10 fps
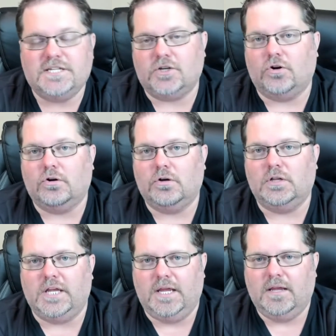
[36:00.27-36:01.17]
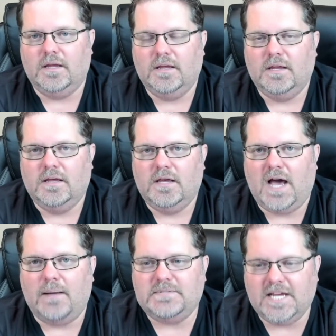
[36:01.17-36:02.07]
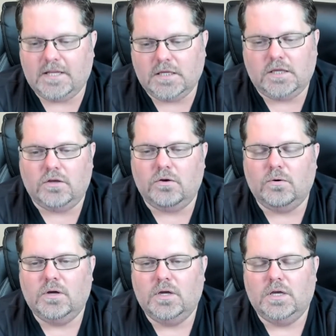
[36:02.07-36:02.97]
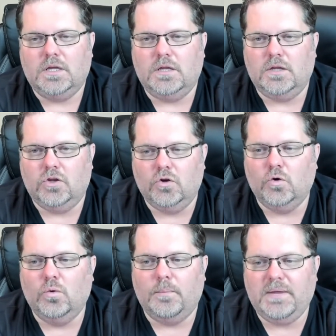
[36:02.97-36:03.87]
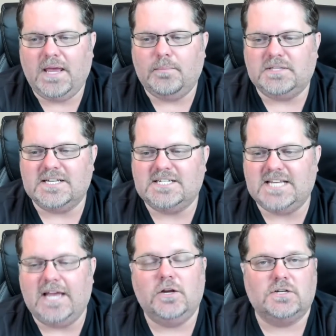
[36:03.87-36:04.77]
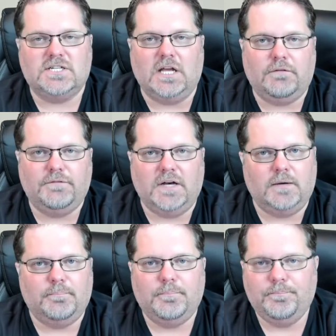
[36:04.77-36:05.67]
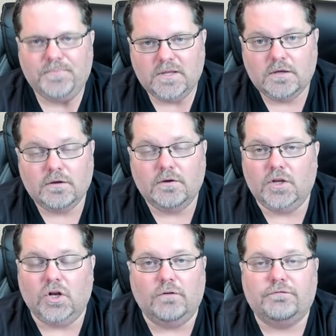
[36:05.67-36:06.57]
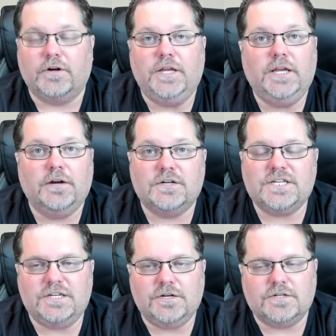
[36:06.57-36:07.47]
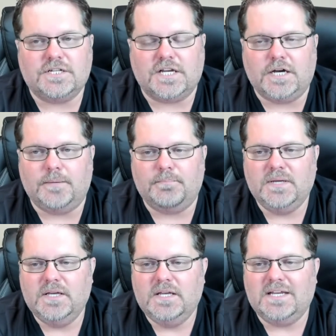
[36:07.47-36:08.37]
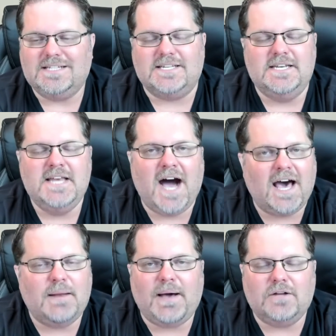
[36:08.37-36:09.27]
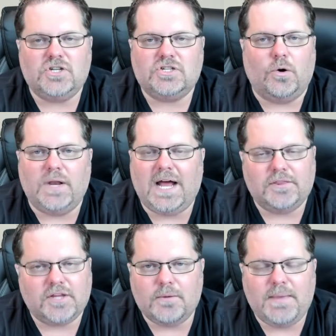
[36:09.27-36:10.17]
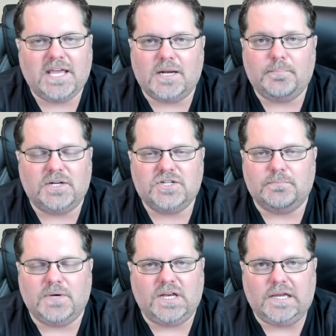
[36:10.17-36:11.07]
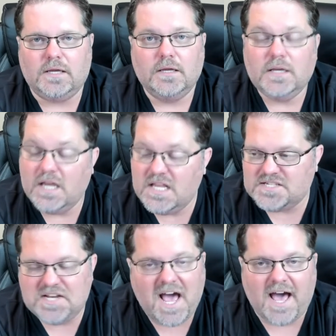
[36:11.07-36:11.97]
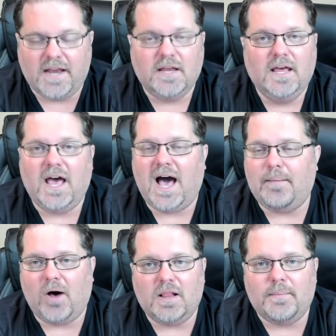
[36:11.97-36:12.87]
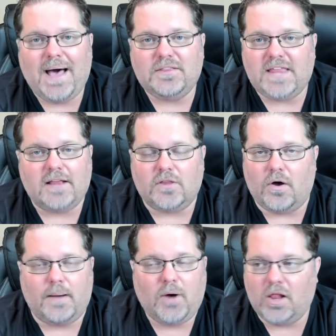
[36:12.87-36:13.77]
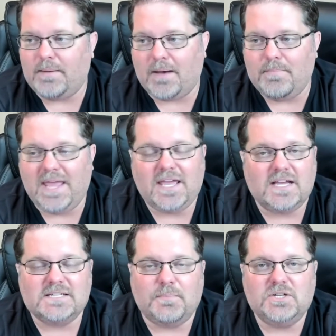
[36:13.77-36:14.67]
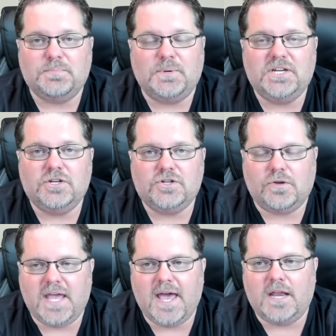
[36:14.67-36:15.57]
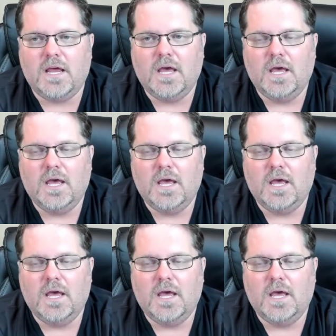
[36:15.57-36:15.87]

this early, I'm telling you, you will be able to set yourself up, you know, for years and years to come. It's not about just going out there and making a bunch of money. It's not. I'm all about that, though. I'm all about making as much money as you can.